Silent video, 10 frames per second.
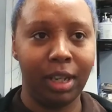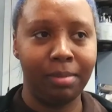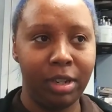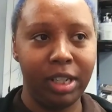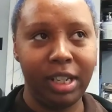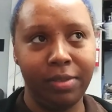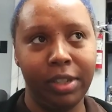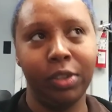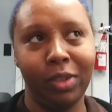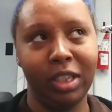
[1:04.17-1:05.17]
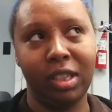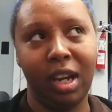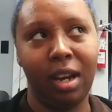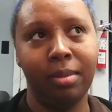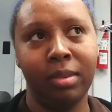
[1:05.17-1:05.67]
like Monday evening is when to
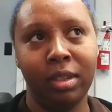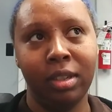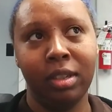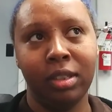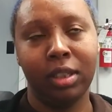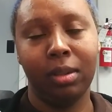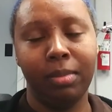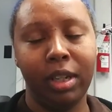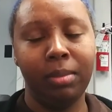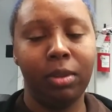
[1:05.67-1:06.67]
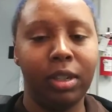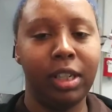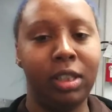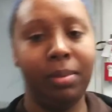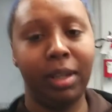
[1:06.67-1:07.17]
stop. So Monday morning, I
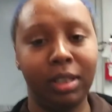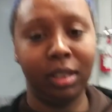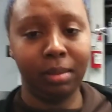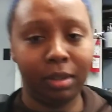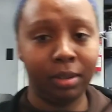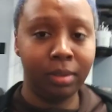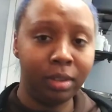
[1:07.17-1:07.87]
should be able to send them off.